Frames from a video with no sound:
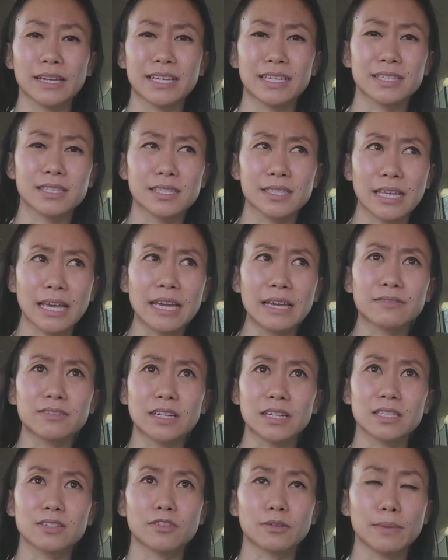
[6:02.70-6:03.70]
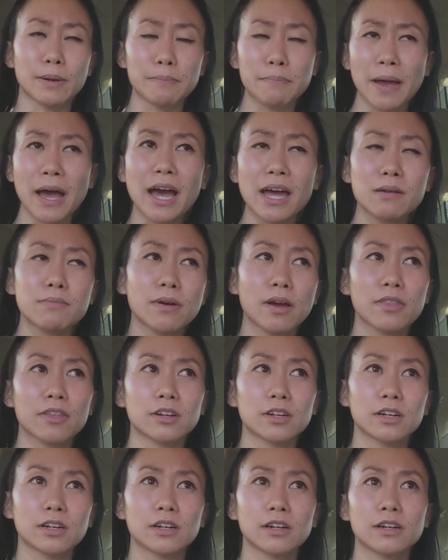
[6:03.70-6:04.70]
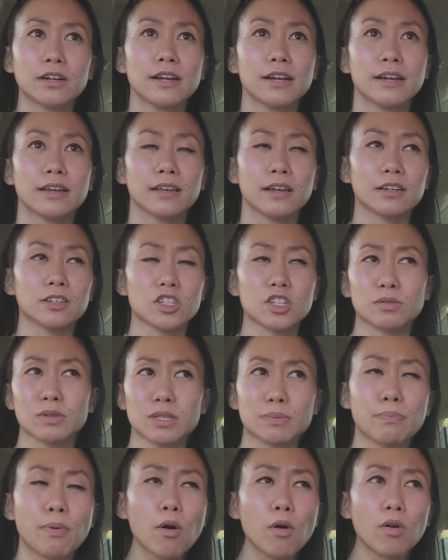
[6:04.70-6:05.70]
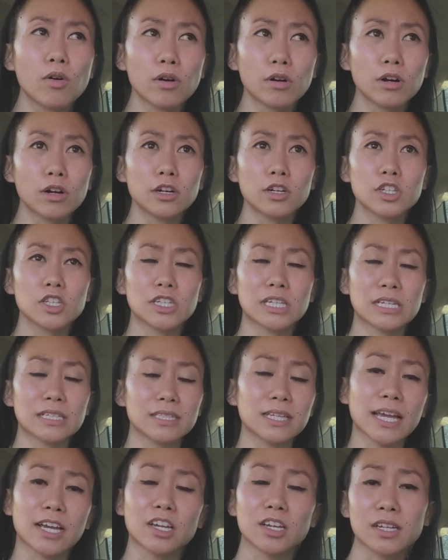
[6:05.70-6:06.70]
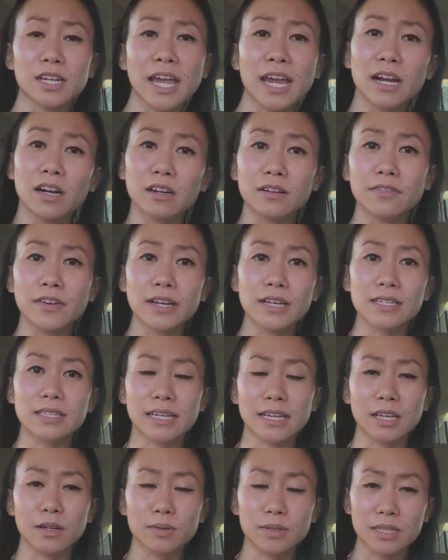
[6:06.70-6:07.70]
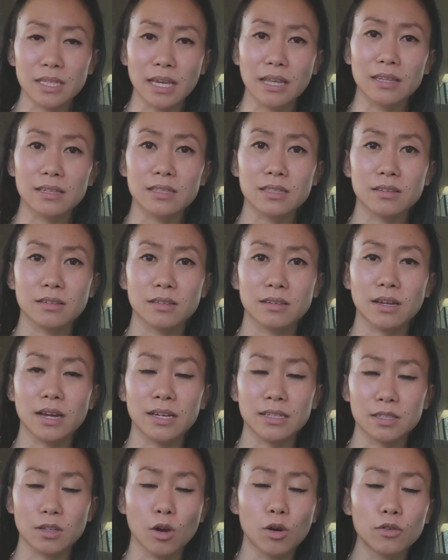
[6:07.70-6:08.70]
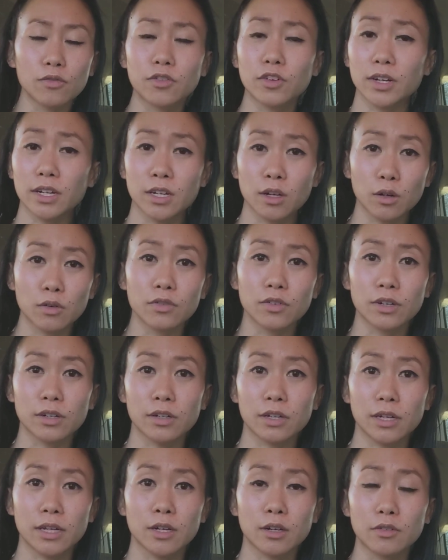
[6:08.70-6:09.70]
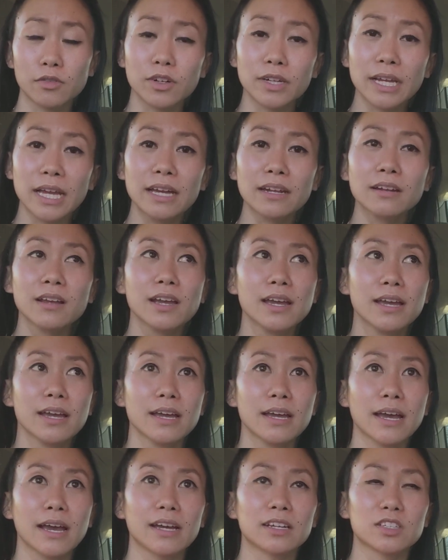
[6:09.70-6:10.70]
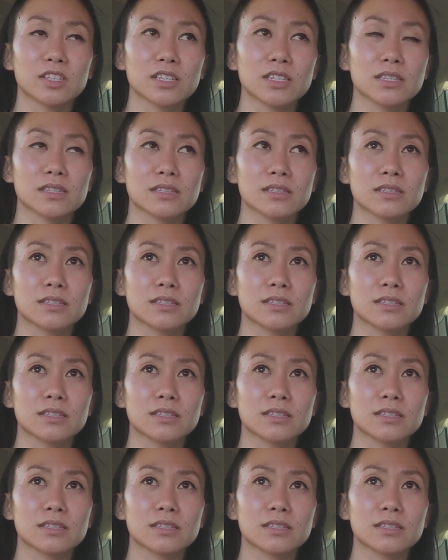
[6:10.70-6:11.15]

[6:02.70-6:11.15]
he saved us from a bad mother, she was poor, she didn't take good care of us. Like he would say this to us over and over and over again, and just